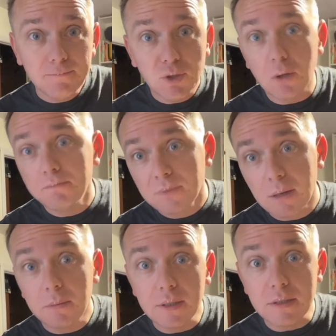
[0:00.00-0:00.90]
So,
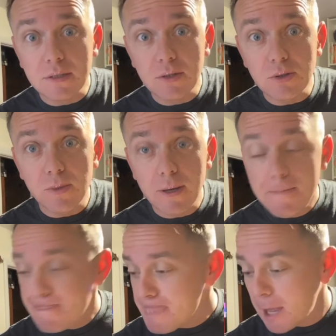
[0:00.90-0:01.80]
please excuse my
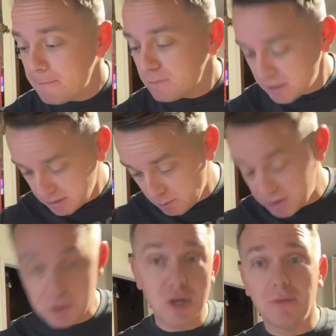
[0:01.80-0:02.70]

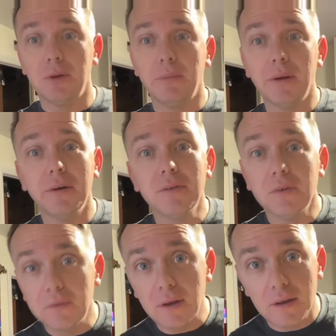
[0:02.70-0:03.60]
somewhat disheveled appearance
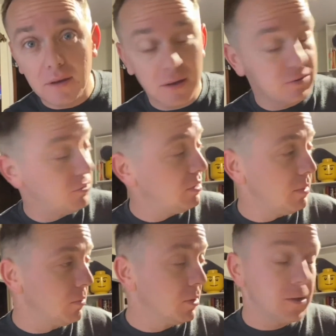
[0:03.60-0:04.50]
as you see
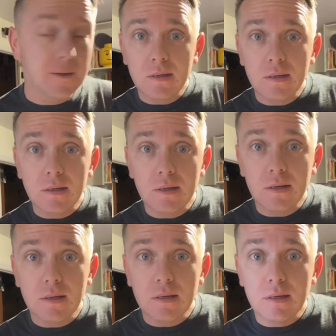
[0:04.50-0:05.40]
me work.
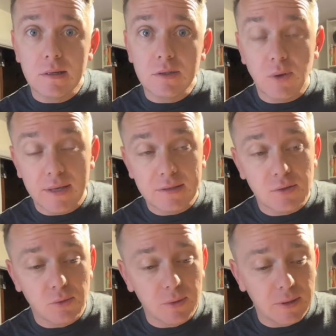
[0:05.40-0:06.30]
So, as
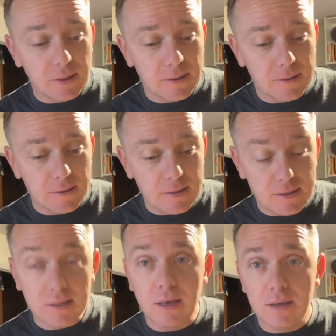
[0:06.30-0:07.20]
normally is
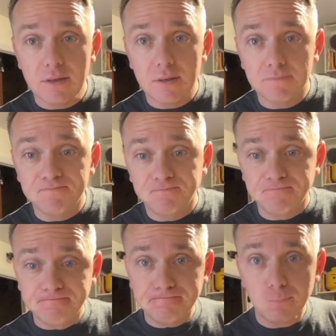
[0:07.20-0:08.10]
the case,
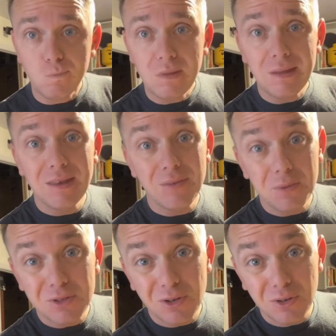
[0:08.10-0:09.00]
if I'm
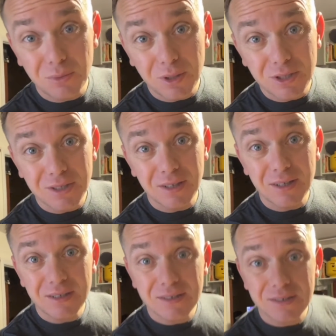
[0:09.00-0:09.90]
gonna start a new project,
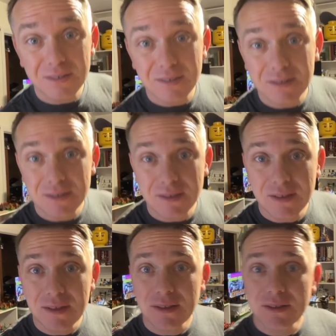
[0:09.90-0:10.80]
this
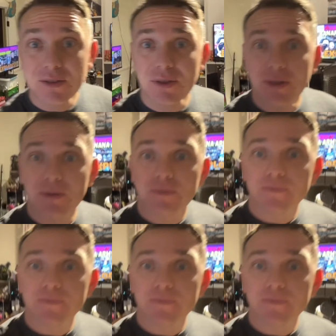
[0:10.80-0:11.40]
studio